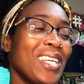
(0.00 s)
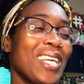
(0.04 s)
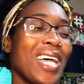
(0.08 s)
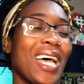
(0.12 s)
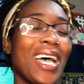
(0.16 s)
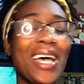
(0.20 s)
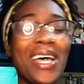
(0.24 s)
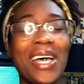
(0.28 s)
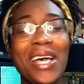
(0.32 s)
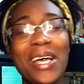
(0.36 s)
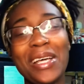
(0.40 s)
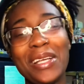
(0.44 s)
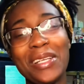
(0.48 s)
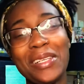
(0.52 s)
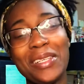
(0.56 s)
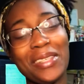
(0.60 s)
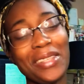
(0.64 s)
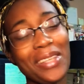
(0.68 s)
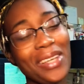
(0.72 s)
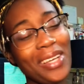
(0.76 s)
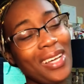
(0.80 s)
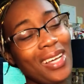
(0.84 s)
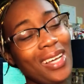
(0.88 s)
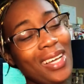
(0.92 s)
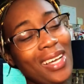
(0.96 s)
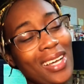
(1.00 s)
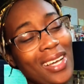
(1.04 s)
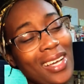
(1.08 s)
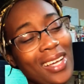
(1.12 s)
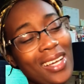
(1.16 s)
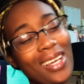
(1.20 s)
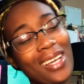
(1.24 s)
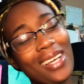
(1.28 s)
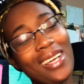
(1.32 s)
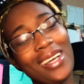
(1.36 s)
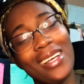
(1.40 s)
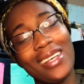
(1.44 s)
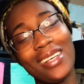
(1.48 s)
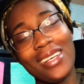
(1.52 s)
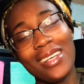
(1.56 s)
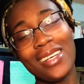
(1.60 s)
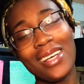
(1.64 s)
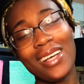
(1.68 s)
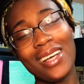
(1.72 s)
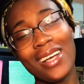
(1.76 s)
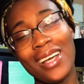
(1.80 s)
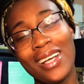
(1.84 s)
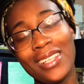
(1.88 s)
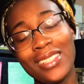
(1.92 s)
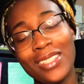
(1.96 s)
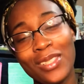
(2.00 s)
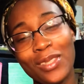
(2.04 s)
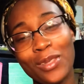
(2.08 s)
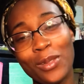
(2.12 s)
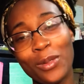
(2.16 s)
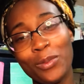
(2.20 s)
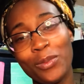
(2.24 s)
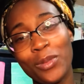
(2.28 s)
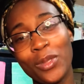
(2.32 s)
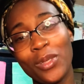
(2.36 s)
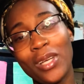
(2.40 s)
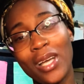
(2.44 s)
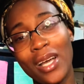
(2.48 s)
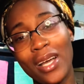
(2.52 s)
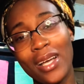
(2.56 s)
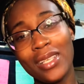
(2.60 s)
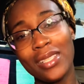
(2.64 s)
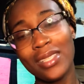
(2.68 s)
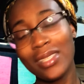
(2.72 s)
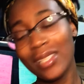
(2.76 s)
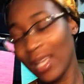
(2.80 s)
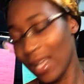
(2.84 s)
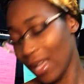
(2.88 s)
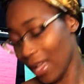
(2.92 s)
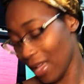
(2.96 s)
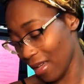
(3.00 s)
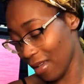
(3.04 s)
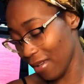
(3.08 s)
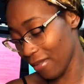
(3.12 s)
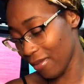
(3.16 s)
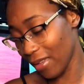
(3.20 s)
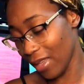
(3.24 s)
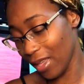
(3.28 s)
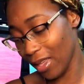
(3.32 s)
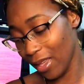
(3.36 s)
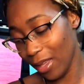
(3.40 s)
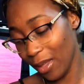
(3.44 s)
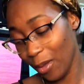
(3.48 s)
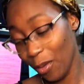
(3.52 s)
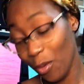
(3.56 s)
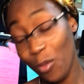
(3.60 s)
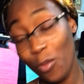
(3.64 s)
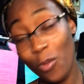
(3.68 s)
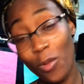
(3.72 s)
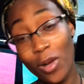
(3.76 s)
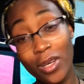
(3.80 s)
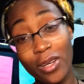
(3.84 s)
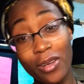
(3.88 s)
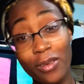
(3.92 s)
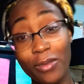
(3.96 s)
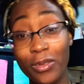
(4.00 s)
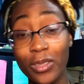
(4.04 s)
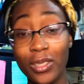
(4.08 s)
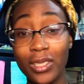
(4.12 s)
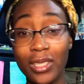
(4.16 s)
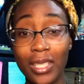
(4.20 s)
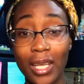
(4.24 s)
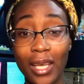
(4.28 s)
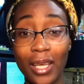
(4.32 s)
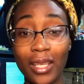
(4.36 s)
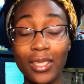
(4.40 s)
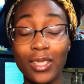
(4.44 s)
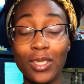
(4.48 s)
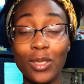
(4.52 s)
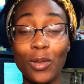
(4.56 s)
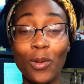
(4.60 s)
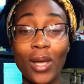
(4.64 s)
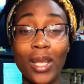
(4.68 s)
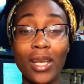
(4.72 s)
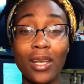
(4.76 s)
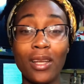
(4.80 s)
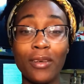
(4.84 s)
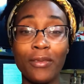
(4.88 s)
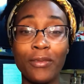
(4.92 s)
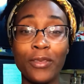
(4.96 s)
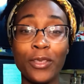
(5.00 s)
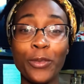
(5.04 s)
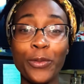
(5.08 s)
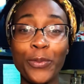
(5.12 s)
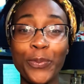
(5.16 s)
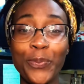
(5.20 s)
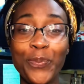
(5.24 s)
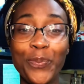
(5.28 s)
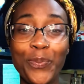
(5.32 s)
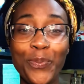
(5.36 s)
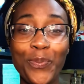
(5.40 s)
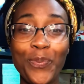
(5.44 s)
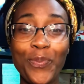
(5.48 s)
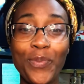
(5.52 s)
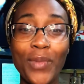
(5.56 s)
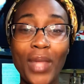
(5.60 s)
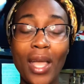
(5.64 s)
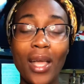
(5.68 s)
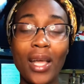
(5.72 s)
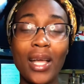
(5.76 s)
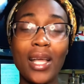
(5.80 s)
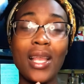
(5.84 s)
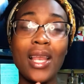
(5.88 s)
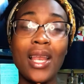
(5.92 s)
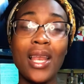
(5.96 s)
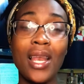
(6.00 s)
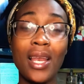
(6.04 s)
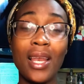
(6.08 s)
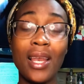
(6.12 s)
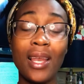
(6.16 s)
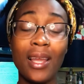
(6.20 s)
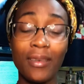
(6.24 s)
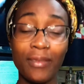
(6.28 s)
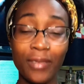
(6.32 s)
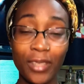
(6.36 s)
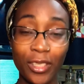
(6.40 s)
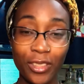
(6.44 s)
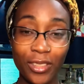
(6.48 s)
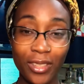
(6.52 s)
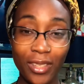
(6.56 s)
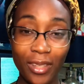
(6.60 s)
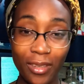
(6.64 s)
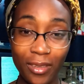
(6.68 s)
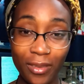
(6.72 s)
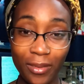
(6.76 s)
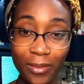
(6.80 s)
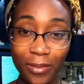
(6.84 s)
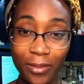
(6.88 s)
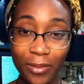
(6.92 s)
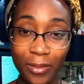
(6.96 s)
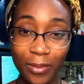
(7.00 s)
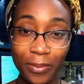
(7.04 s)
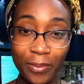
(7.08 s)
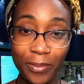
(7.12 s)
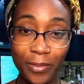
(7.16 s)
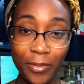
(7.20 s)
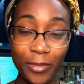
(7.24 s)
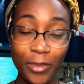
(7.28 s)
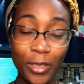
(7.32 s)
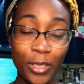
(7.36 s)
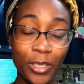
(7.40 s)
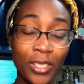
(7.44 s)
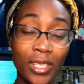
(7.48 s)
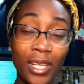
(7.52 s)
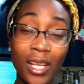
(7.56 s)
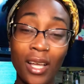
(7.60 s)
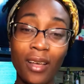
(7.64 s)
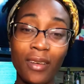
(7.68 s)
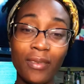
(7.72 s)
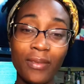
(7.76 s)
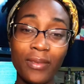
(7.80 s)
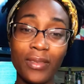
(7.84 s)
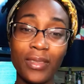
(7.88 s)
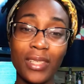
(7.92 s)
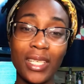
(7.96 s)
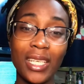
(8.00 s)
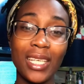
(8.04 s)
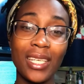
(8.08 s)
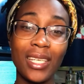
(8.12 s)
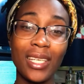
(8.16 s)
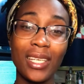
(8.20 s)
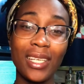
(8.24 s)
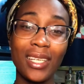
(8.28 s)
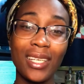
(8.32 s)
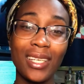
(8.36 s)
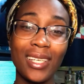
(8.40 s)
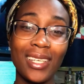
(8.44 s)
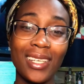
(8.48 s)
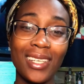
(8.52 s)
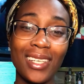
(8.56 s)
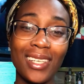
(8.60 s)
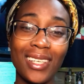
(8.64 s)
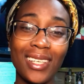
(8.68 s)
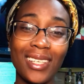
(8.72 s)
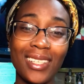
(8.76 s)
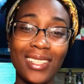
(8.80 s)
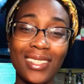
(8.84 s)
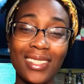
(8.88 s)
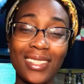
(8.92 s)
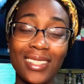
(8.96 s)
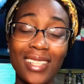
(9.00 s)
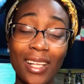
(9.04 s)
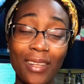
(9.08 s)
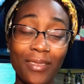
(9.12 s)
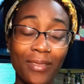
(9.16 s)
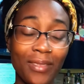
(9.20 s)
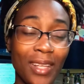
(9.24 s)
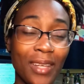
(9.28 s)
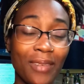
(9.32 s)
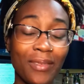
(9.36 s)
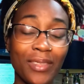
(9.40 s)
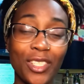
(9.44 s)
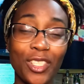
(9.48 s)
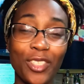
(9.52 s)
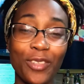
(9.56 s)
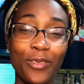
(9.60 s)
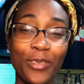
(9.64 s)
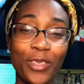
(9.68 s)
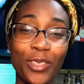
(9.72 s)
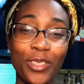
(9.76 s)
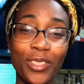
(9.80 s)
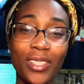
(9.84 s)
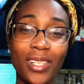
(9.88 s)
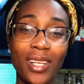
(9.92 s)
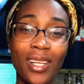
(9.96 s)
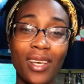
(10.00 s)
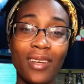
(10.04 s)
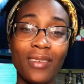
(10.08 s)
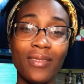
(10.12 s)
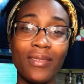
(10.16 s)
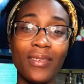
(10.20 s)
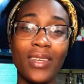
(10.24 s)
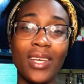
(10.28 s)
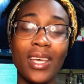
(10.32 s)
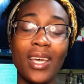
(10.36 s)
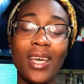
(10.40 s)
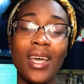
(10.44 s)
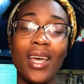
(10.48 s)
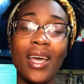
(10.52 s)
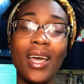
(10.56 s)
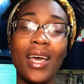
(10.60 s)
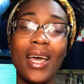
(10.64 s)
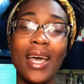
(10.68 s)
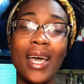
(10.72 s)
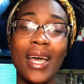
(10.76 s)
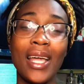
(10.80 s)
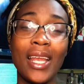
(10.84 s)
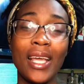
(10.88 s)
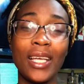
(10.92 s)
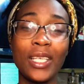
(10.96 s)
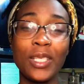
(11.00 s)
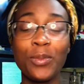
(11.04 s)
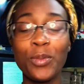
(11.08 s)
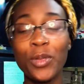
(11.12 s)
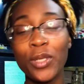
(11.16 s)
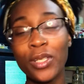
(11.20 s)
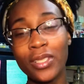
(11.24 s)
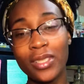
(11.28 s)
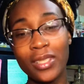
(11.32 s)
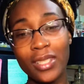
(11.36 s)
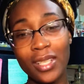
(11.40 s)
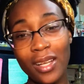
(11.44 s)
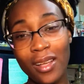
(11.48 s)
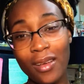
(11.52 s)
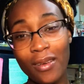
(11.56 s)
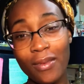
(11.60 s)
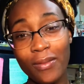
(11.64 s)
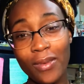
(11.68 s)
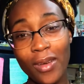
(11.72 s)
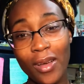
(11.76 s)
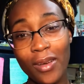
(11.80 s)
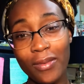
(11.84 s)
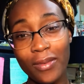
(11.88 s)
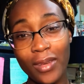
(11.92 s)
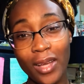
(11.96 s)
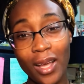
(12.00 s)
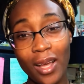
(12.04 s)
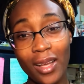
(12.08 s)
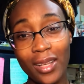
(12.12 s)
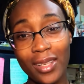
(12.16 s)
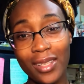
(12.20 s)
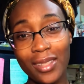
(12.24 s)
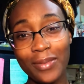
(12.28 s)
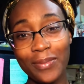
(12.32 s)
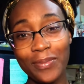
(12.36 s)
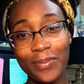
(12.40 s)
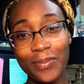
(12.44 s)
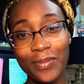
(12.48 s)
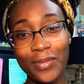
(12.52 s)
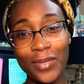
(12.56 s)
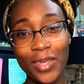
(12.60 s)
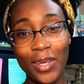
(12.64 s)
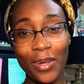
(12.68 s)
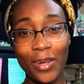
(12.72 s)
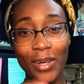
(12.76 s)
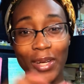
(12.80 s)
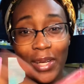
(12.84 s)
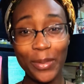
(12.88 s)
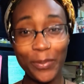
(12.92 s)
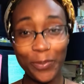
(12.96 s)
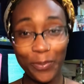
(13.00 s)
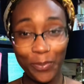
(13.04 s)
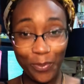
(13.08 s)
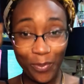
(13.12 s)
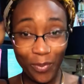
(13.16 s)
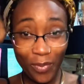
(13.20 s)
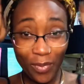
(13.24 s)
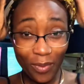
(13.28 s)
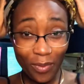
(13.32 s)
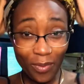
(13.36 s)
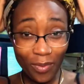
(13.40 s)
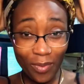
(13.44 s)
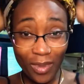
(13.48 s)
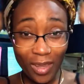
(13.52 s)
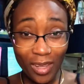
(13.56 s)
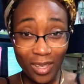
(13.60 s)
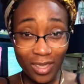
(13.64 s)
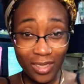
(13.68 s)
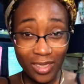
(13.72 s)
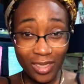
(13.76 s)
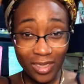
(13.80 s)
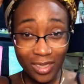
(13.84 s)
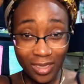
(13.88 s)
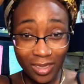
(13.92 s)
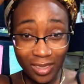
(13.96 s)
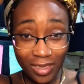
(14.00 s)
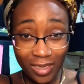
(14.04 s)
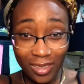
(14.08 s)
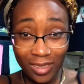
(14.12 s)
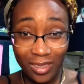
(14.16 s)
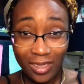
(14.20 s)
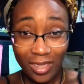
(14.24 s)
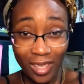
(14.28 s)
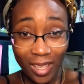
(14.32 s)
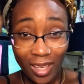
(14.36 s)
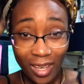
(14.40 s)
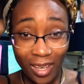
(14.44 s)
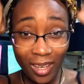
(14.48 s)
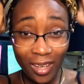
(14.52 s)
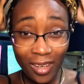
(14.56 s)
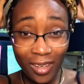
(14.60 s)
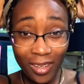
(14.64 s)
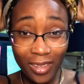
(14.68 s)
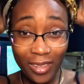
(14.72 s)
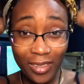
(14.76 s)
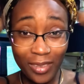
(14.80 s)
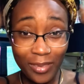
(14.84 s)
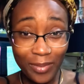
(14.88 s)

And I just hope you guys have a wonderful day. So I love you. Love yourself. First love. Self love is your first love. And experience the love of God. All right? She's the hair.